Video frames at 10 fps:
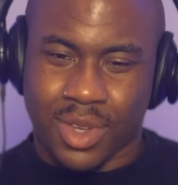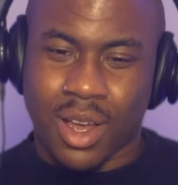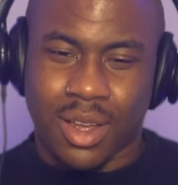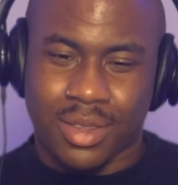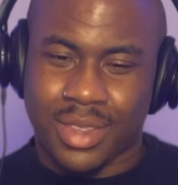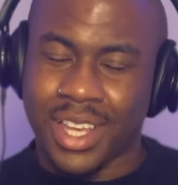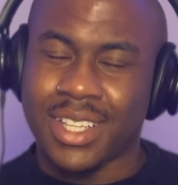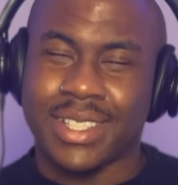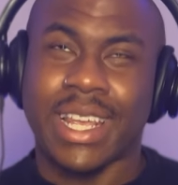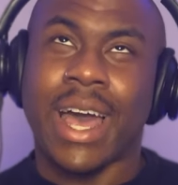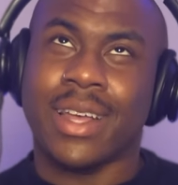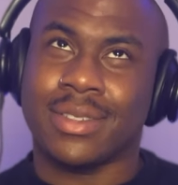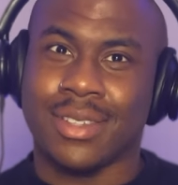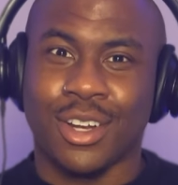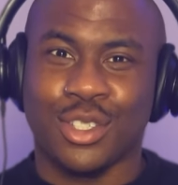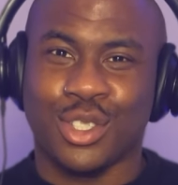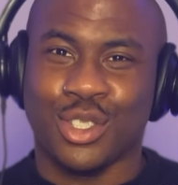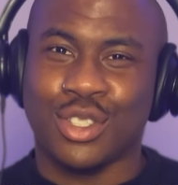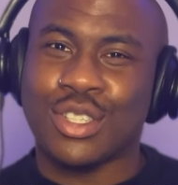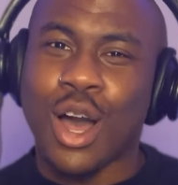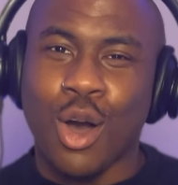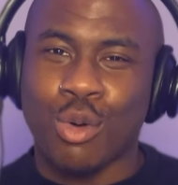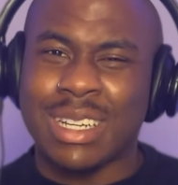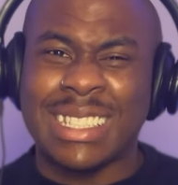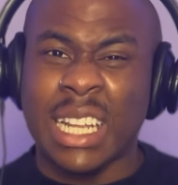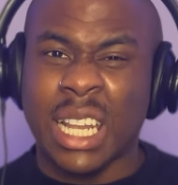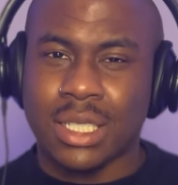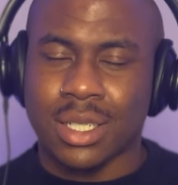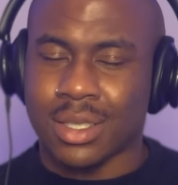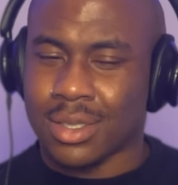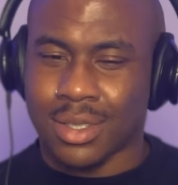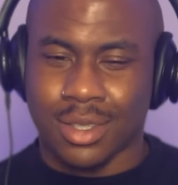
Ugh, these sets are so delicious.